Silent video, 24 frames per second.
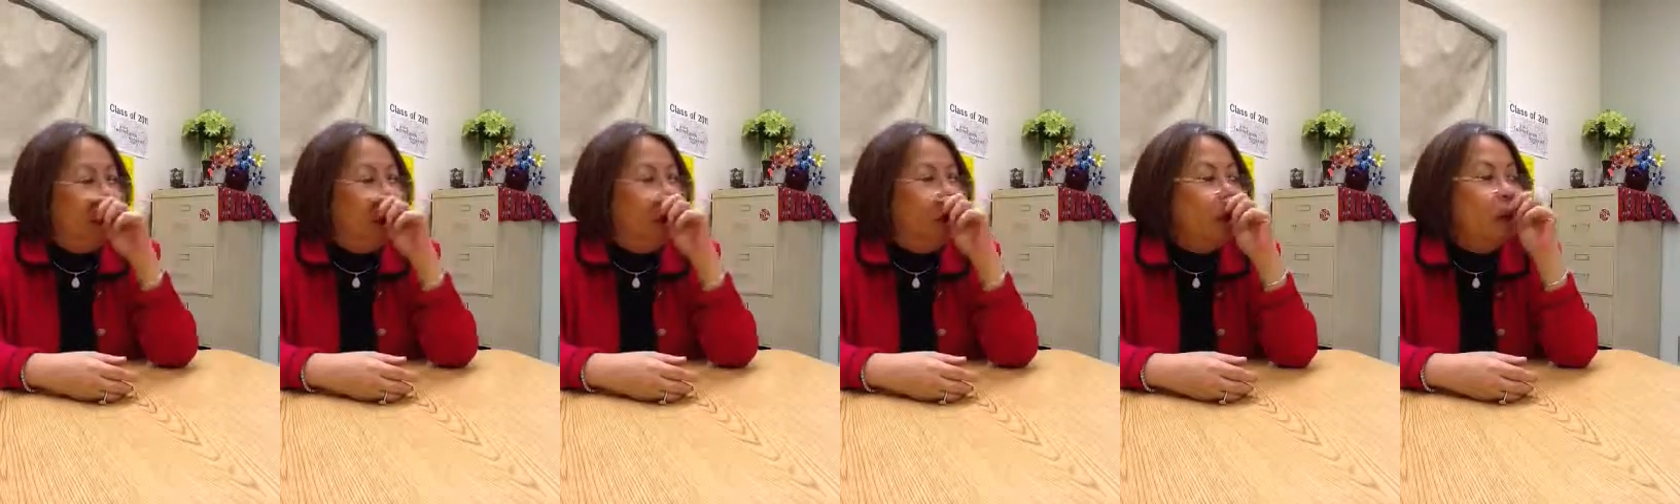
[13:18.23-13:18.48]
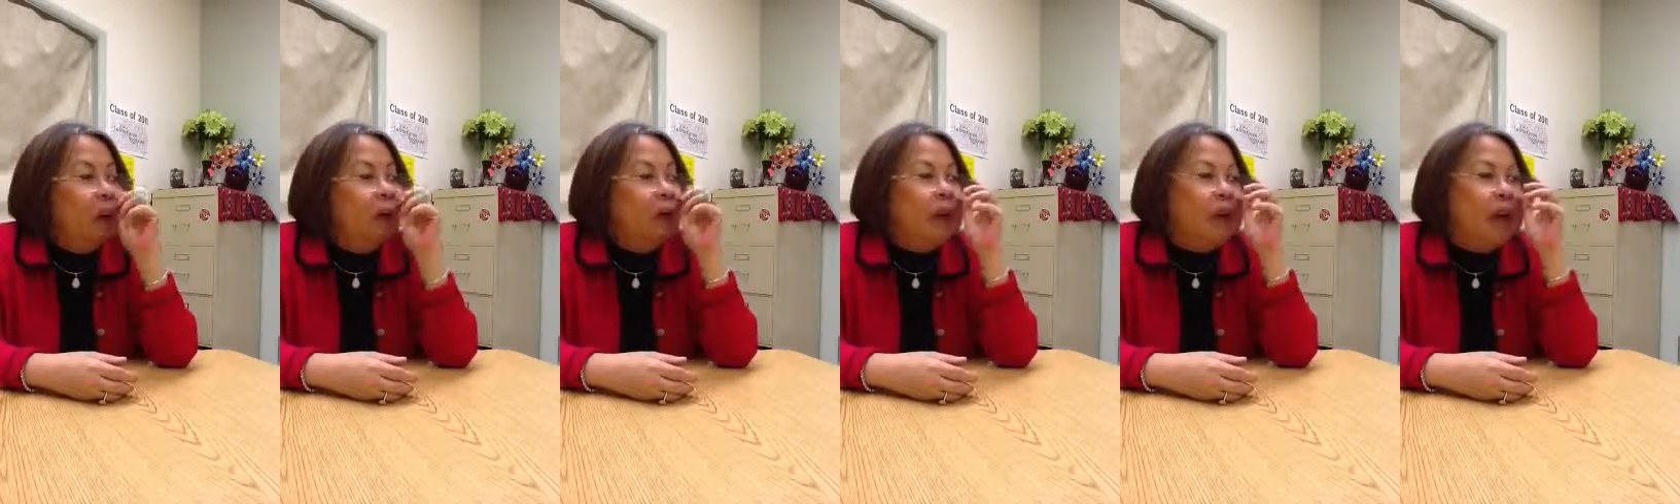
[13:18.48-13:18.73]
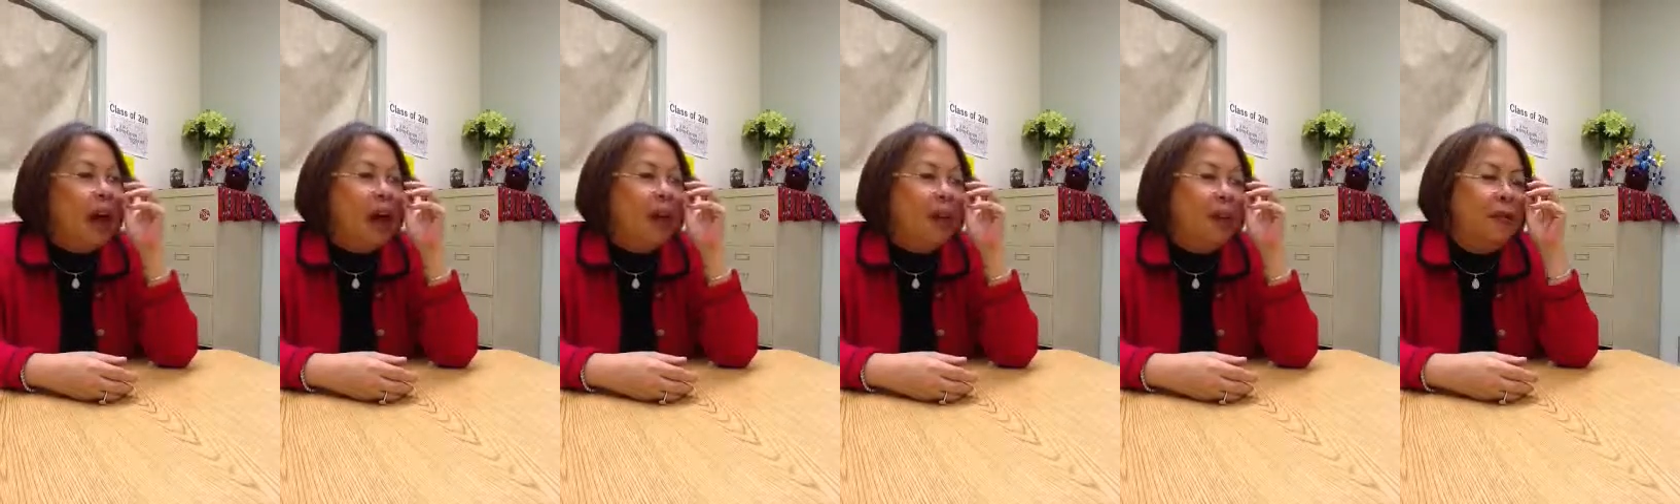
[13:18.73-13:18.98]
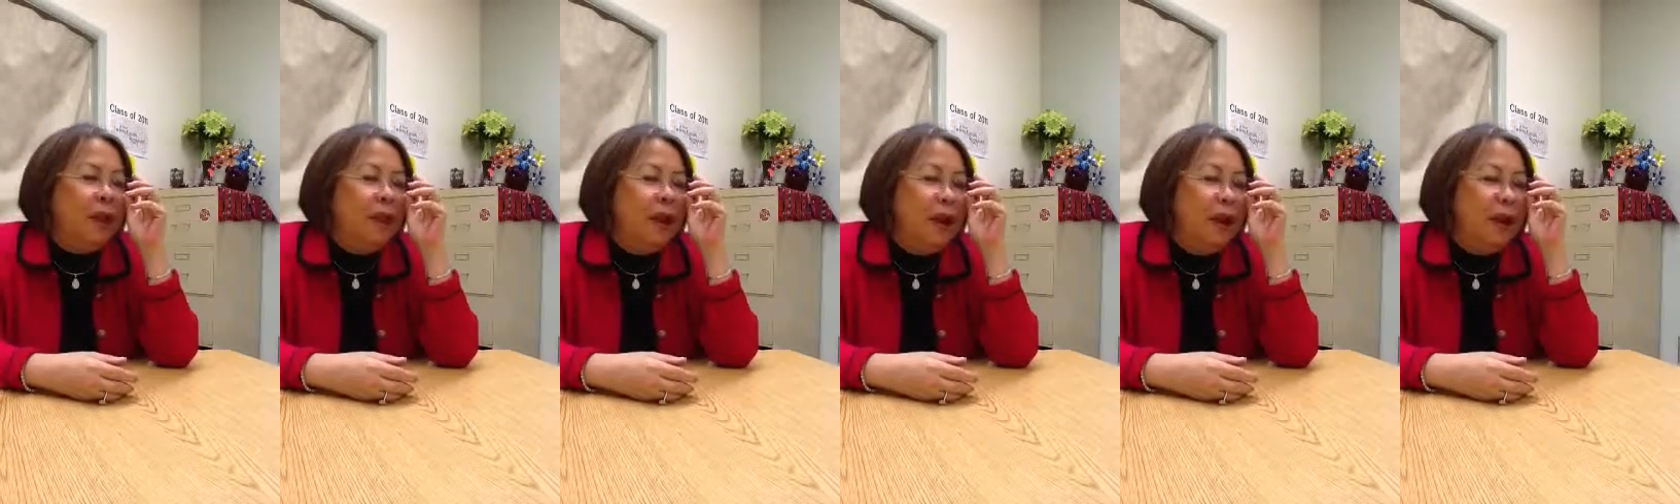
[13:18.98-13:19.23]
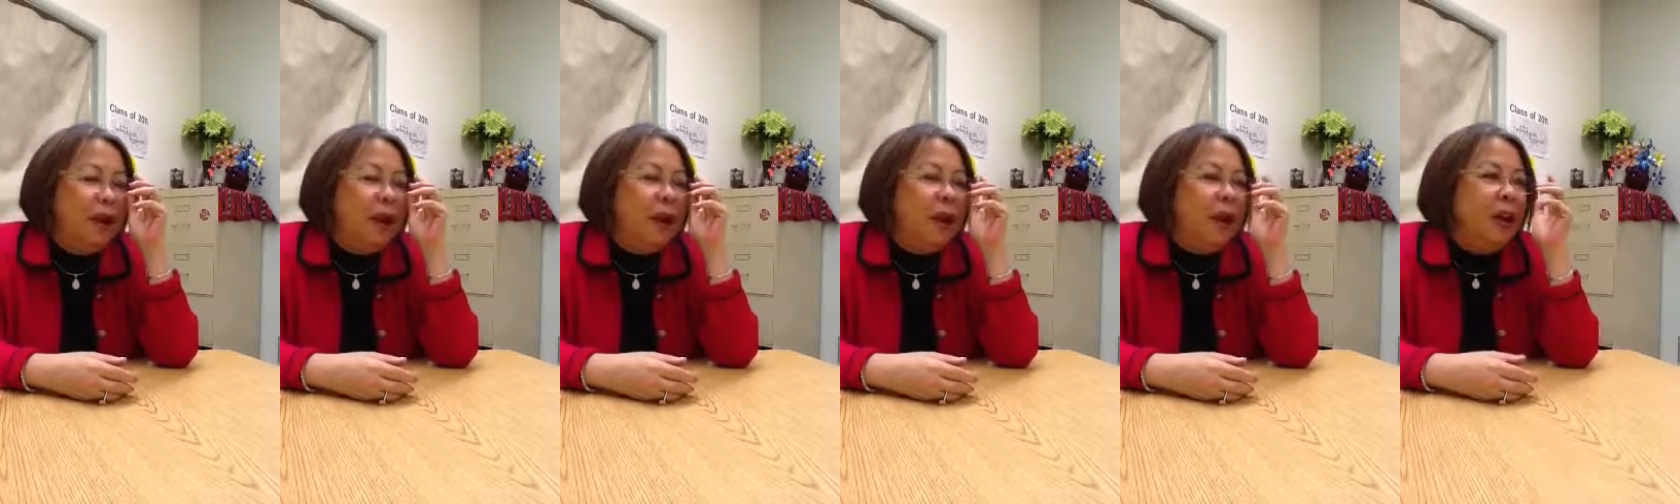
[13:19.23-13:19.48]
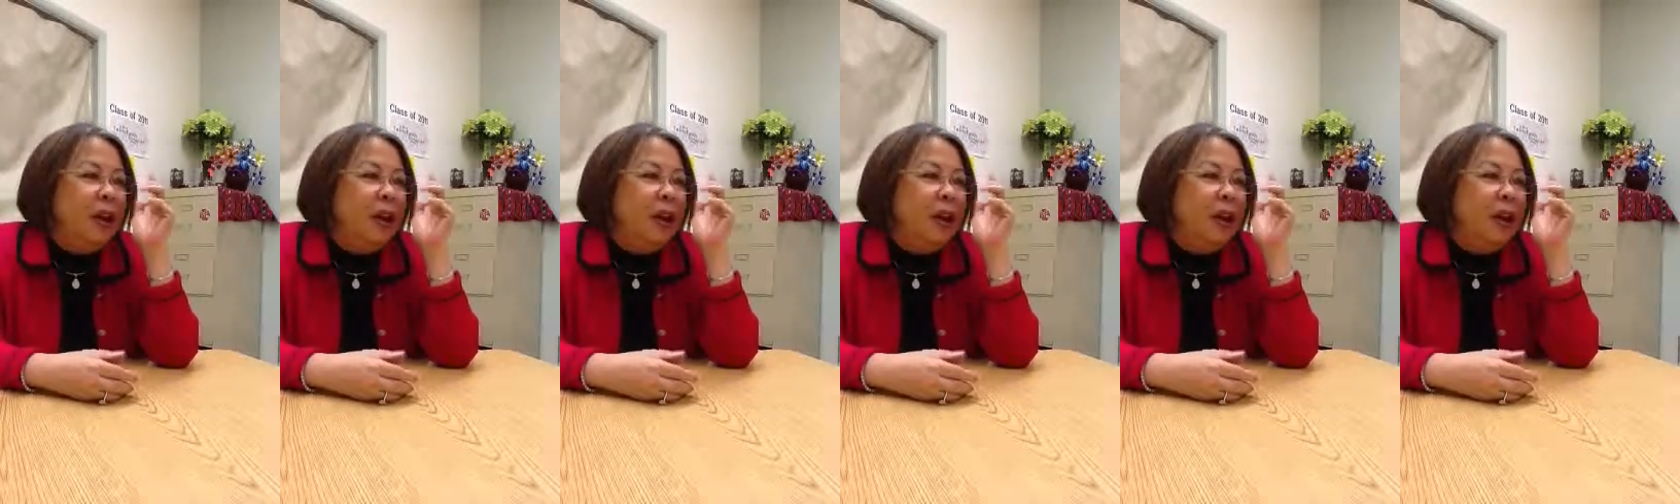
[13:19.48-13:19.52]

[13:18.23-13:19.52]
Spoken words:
was kind of an